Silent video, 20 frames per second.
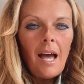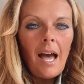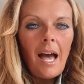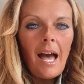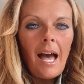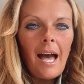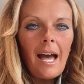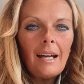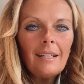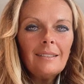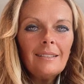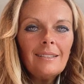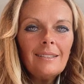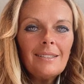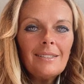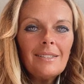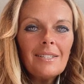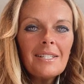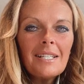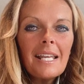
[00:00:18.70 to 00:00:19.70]
and
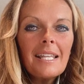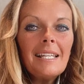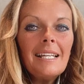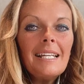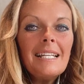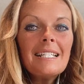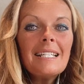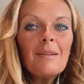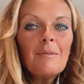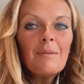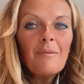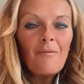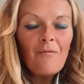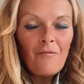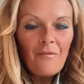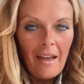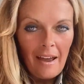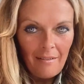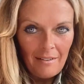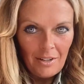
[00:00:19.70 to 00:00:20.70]
to say the least, it was
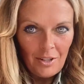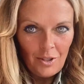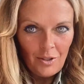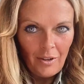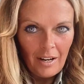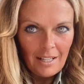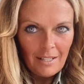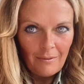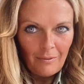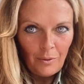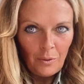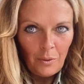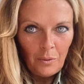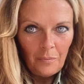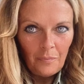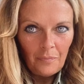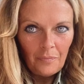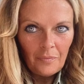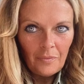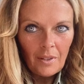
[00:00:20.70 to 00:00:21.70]
very stressful
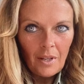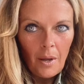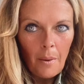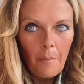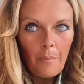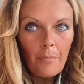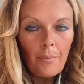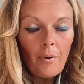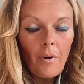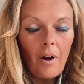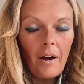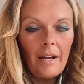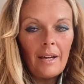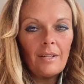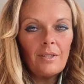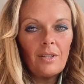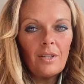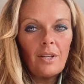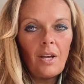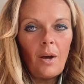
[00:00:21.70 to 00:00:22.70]
prior
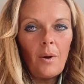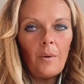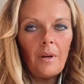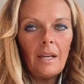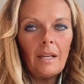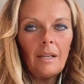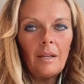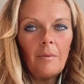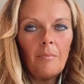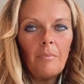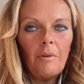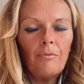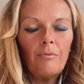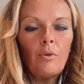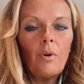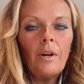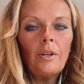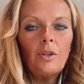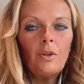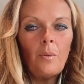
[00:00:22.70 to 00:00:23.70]
to going
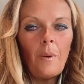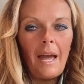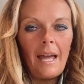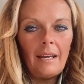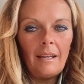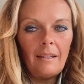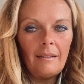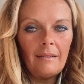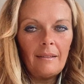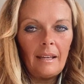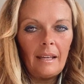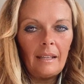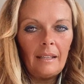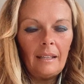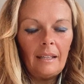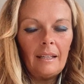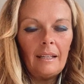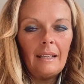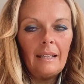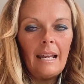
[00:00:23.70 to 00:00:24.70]
before I knew anything.
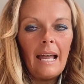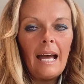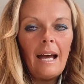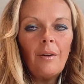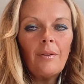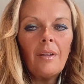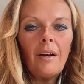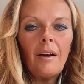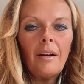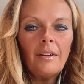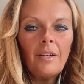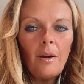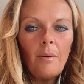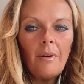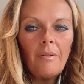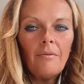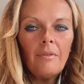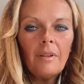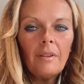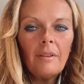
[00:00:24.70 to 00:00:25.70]
Now that I know
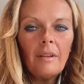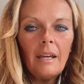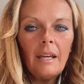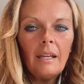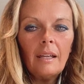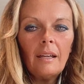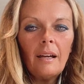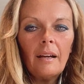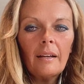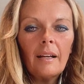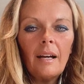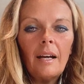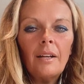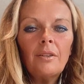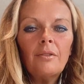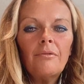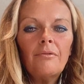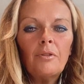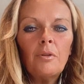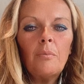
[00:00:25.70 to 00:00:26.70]
everything, I
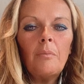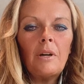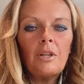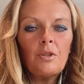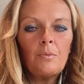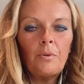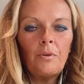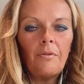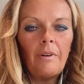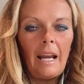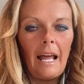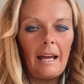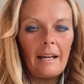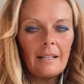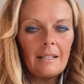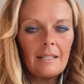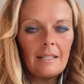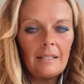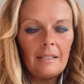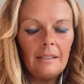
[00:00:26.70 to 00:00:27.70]
kind of feel much more
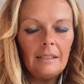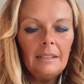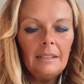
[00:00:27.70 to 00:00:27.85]
relaxed.